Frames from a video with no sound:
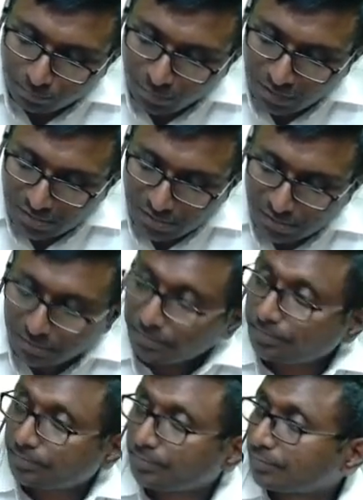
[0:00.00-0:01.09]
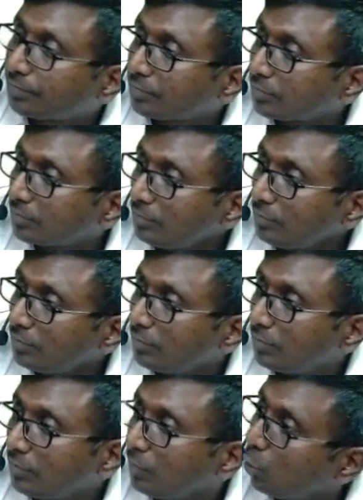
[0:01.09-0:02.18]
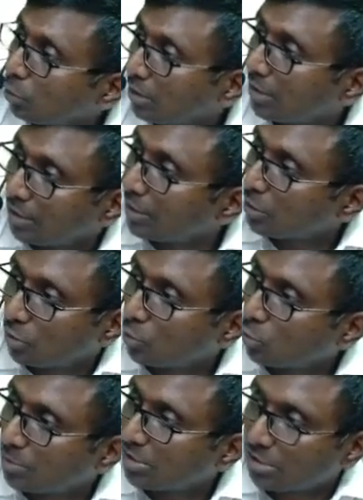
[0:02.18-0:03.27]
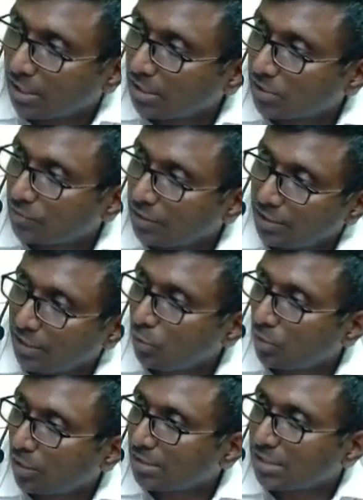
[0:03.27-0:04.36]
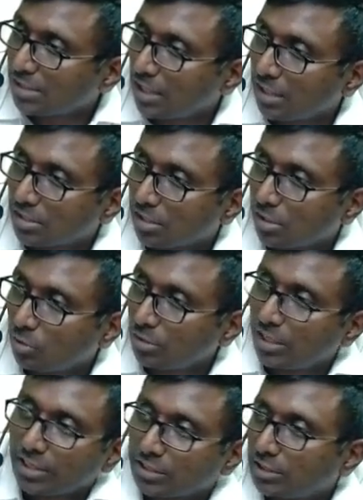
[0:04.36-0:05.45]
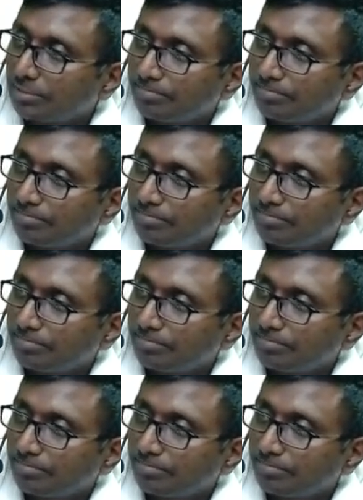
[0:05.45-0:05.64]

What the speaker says: Plus both the conditions you must satisfy. Then you can say sales account credit.